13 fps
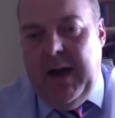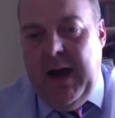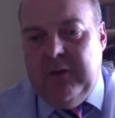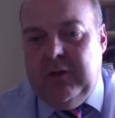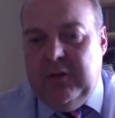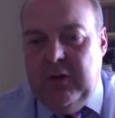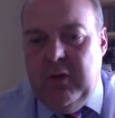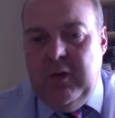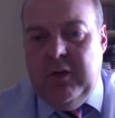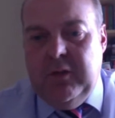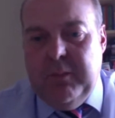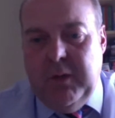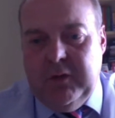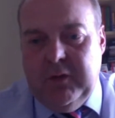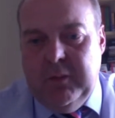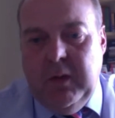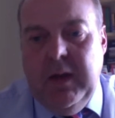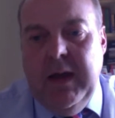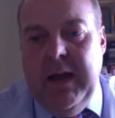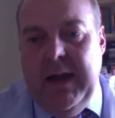as soon as
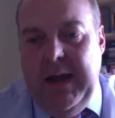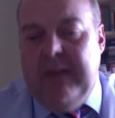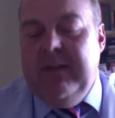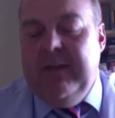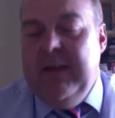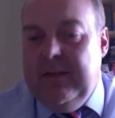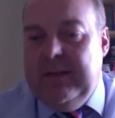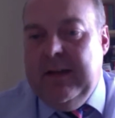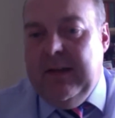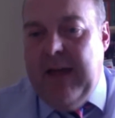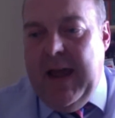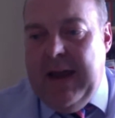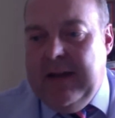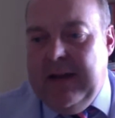possible. It is delayed.